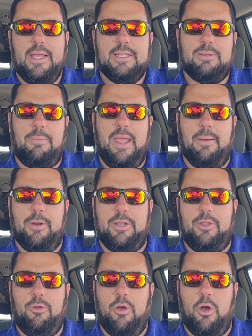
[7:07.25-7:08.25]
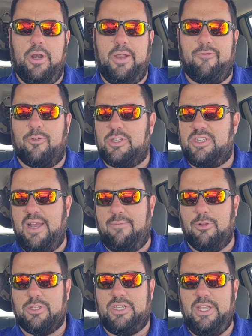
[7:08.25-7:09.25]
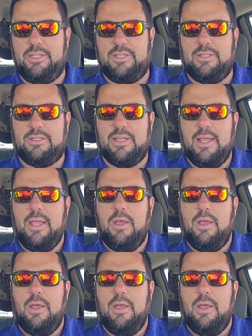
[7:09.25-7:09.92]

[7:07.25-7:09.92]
to be able to do hunting for several seasons